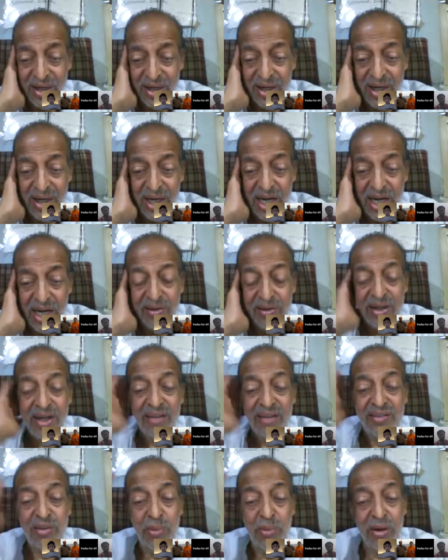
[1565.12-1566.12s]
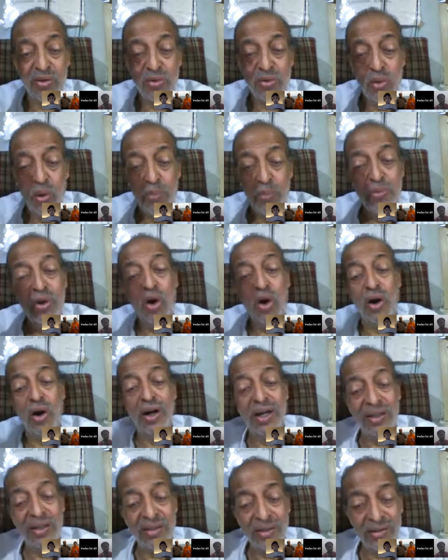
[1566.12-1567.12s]
If the decibels go beyond
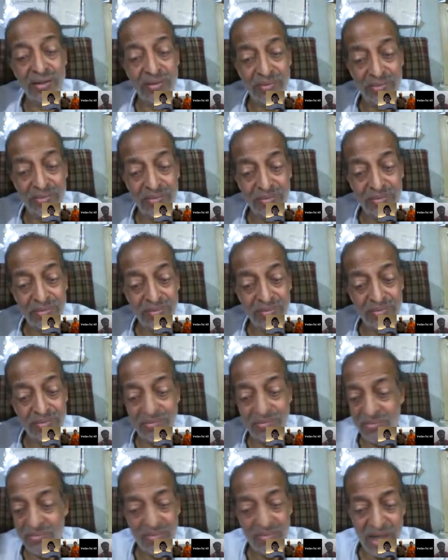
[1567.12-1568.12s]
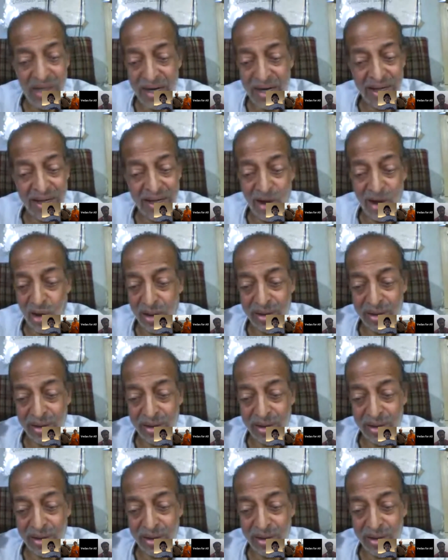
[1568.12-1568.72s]
it, I cannot.